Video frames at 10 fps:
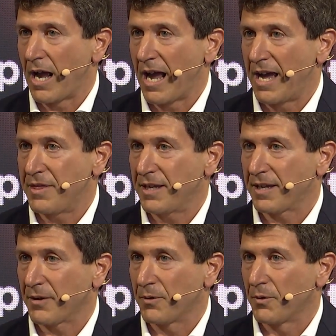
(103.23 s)
I, I
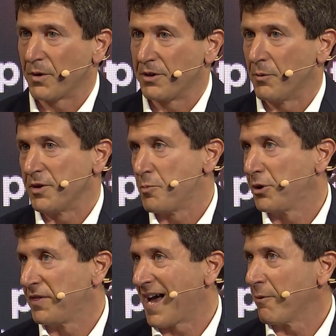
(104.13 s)
think you know, when you
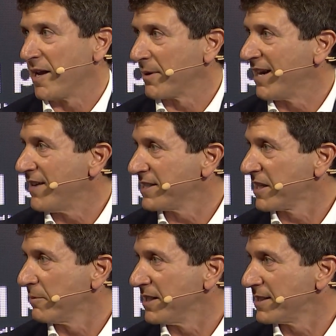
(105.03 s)
put it that way, I'm kind of
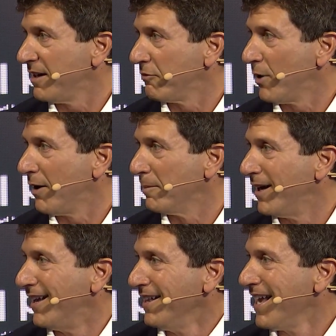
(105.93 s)
asking myself, wow, am I,